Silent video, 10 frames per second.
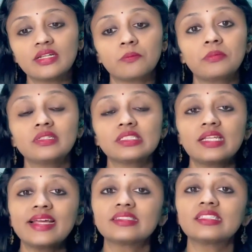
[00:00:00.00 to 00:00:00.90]
and
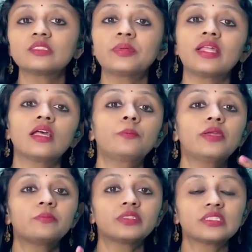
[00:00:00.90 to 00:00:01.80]
person X has been
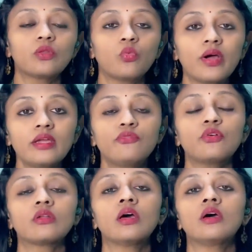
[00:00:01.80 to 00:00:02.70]
helping person Y
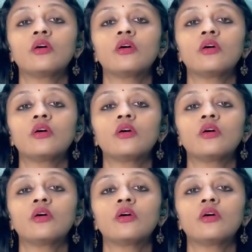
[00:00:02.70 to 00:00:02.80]
for